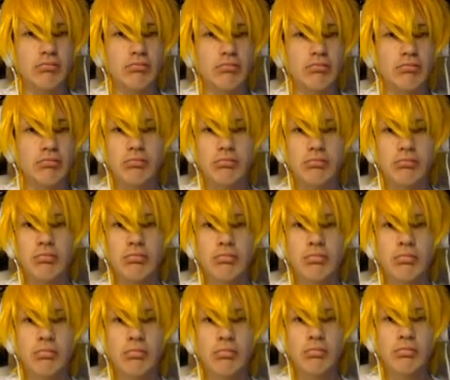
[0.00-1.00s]

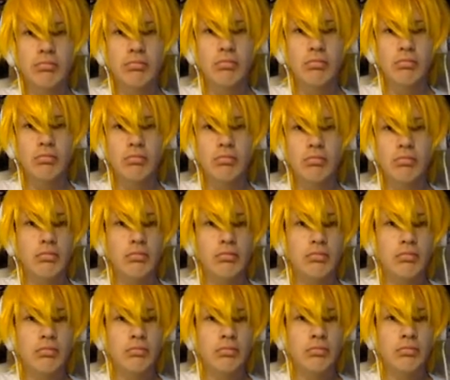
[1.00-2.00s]

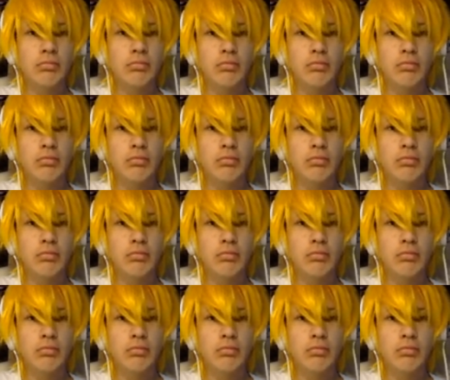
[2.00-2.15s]
No one is speaking in this clip.